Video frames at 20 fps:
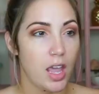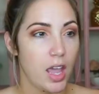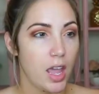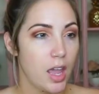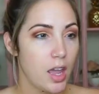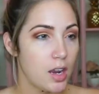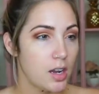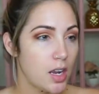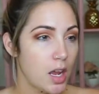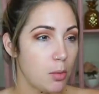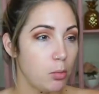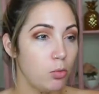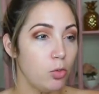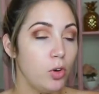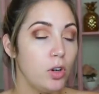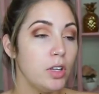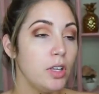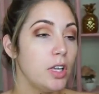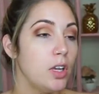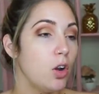And I'm
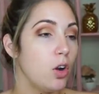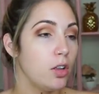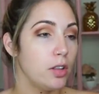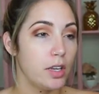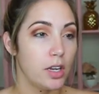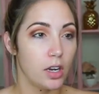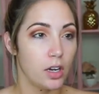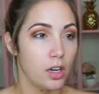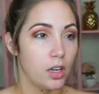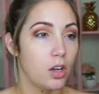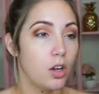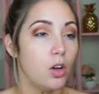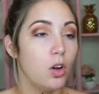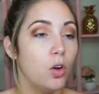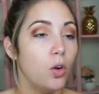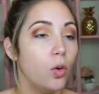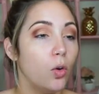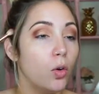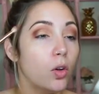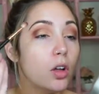really only gonna
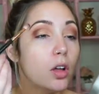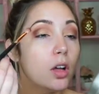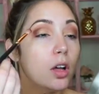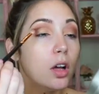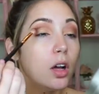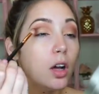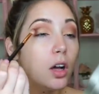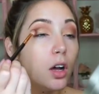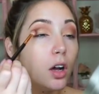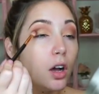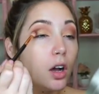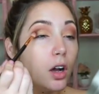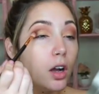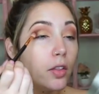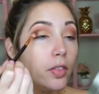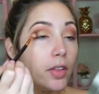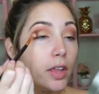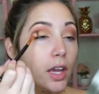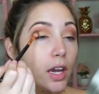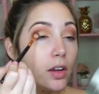go
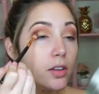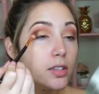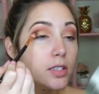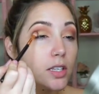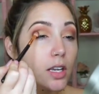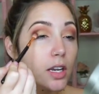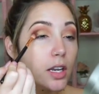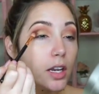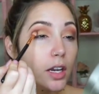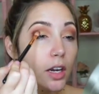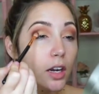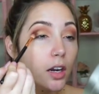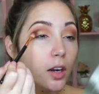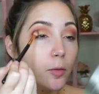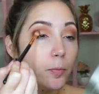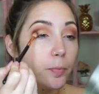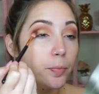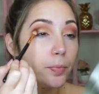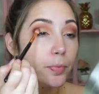on the outside here.